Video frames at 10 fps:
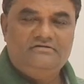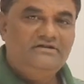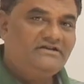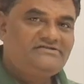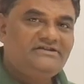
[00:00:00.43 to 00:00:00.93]

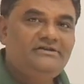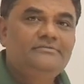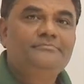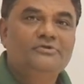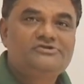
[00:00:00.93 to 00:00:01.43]
Let us
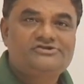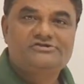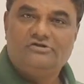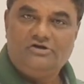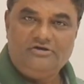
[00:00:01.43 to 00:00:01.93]
see
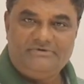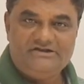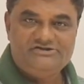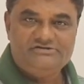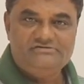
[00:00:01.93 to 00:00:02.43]
push
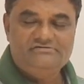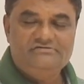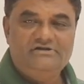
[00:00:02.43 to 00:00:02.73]
operation,